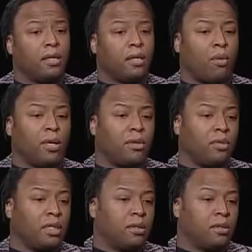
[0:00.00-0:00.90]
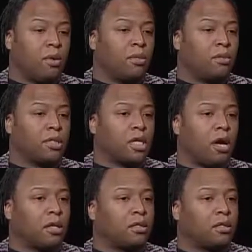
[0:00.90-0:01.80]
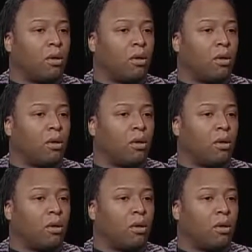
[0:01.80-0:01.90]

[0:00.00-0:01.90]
we normally would charge